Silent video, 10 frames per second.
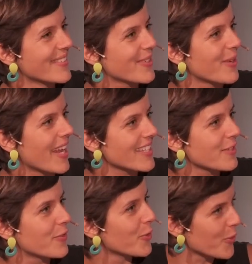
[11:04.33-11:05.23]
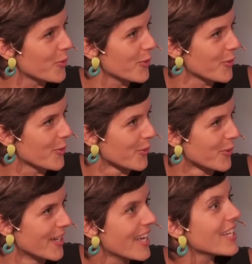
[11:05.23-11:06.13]
collective
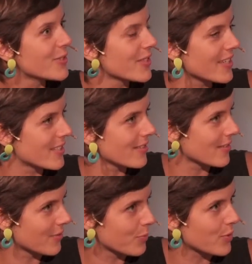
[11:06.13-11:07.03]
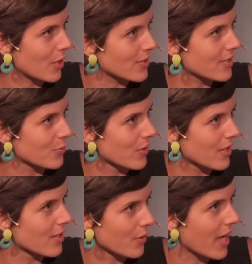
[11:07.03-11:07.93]
Yokoyoko. Pronounce it
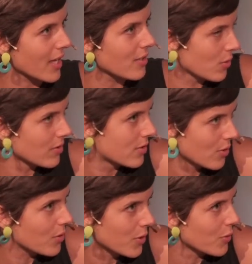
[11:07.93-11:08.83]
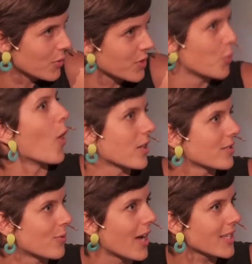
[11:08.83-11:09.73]
okay? It's Yokoyoko Squad,
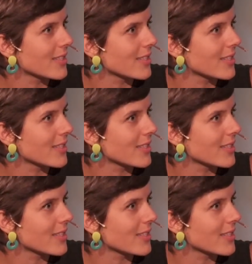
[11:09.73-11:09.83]
right?